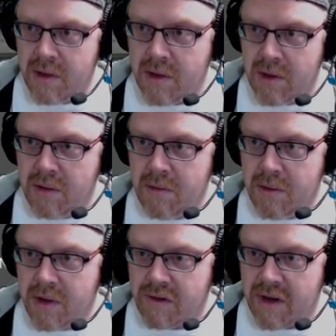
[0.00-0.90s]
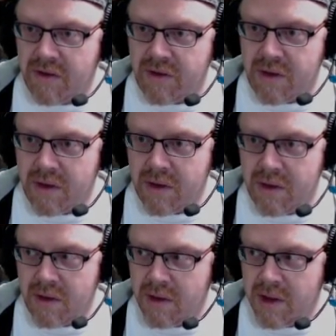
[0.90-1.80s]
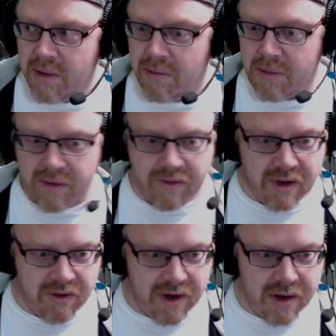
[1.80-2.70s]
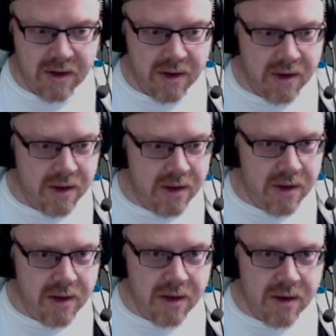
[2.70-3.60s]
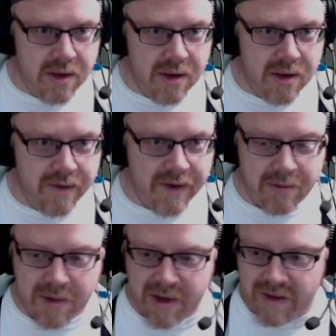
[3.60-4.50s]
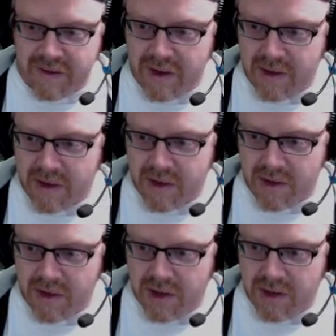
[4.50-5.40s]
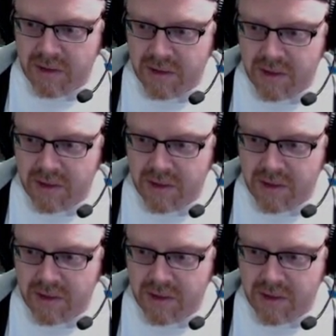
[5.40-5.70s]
Oh, has it crashed? Yep, I crashed it. Divide by 0, yeah. Continue.